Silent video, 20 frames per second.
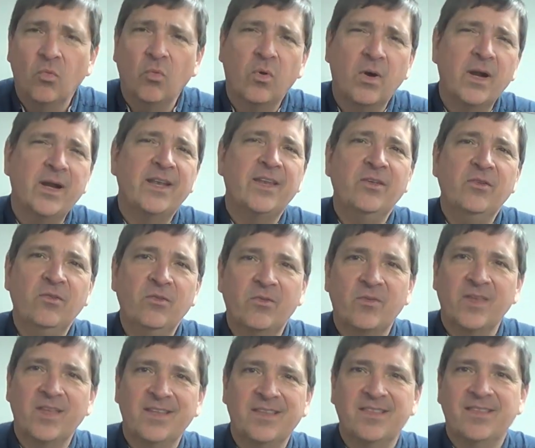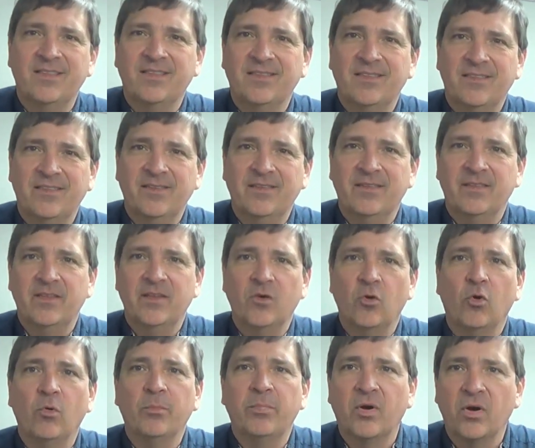What do you think the
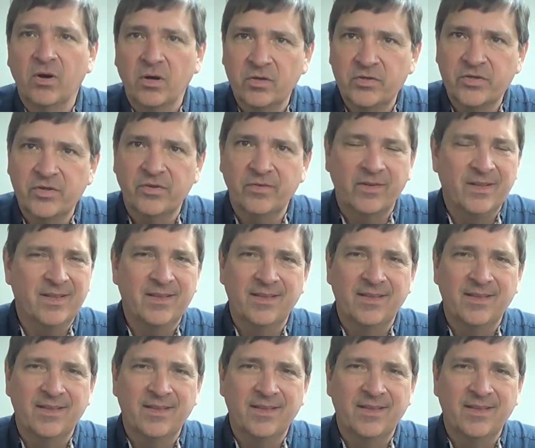old parts are?